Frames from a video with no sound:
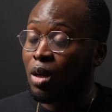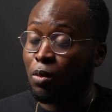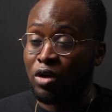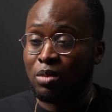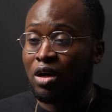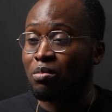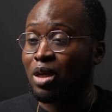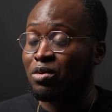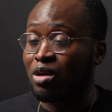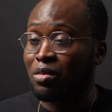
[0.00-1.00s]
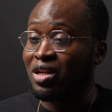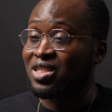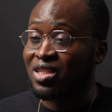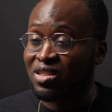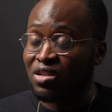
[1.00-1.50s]
I'm worried about maybe a
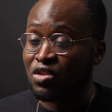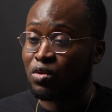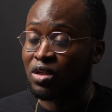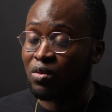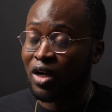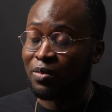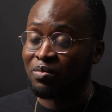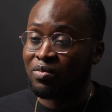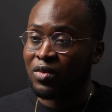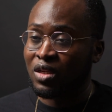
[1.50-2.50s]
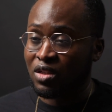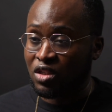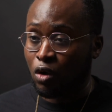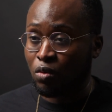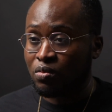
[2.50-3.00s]
meniscus injury, right? And
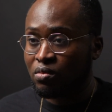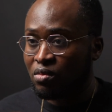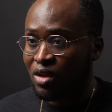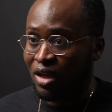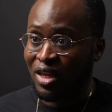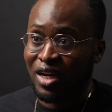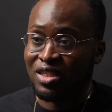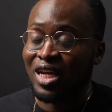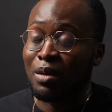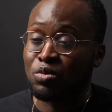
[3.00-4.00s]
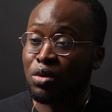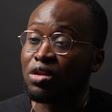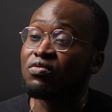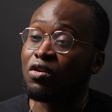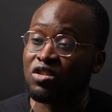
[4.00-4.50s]
so a lot of times one of
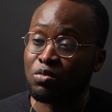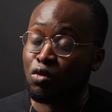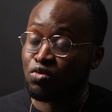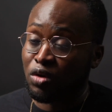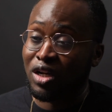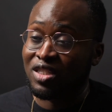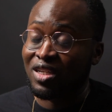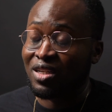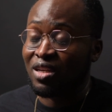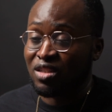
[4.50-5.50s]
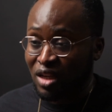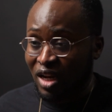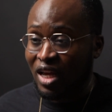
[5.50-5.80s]
the first moves we're gonna take is to get an